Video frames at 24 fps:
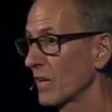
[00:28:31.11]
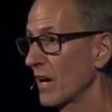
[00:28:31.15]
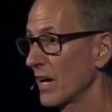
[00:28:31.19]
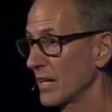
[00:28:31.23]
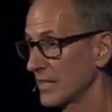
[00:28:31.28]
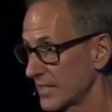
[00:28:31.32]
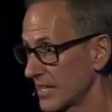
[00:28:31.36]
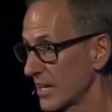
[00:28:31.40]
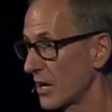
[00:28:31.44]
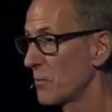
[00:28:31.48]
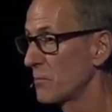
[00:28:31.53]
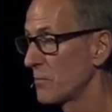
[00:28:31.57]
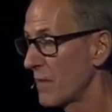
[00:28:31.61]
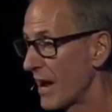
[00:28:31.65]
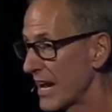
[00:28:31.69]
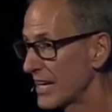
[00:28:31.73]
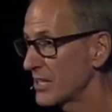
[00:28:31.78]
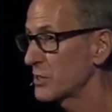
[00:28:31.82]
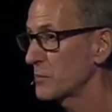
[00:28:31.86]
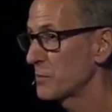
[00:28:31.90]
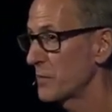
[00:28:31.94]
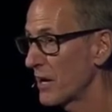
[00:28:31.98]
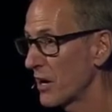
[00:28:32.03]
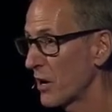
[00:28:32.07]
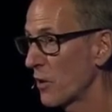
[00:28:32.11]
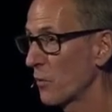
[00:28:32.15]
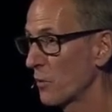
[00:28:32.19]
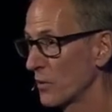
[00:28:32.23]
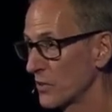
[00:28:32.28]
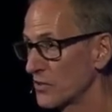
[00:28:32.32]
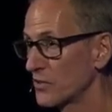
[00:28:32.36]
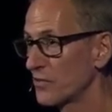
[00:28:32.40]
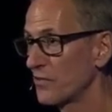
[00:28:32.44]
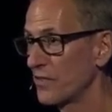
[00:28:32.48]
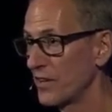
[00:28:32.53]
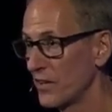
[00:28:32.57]
until my spirit
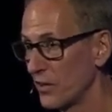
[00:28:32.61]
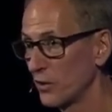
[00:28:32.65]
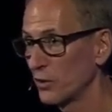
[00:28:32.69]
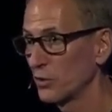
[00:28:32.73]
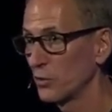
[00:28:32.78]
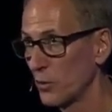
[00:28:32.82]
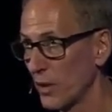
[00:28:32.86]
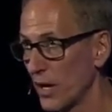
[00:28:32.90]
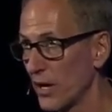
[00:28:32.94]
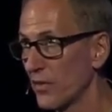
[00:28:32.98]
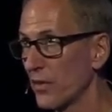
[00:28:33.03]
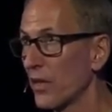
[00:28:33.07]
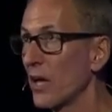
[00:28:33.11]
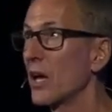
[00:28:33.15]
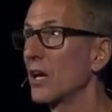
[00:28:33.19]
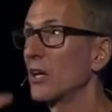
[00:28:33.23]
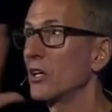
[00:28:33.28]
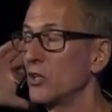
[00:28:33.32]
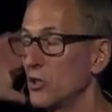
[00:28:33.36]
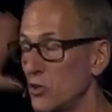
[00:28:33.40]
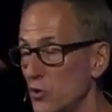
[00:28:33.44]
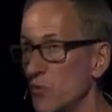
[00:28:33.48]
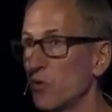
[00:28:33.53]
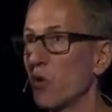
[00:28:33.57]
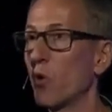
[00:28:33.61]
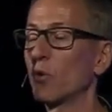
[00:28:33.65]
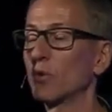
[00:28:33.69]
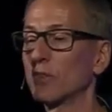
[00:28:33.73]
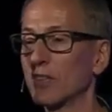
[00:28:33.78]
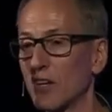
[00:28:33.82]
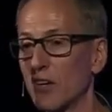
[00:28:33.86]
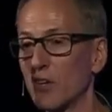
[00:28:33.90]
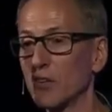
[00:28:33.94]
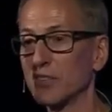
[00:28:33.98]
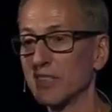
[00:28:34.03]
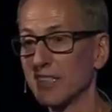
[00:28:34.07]
was filled with, you hold
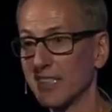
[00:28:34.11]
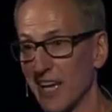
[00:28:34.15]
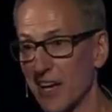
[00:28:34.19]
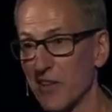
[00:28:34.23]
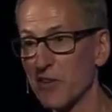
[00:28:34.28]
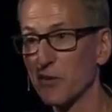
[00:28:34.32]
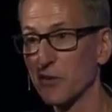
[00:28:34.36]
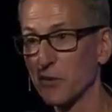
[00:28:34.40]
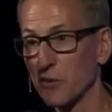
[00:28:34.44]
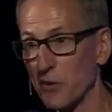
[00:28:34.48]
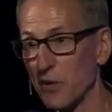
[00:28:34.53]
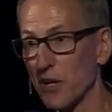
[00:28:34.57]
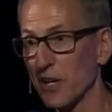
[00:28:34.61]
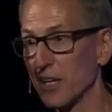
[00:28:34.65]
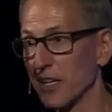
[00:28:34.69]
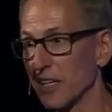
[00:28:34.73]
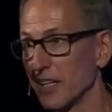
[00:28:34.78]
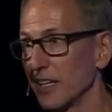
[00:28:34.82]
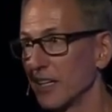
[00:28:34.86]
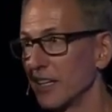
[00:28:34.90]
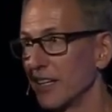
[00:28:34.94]
it all together, Lord.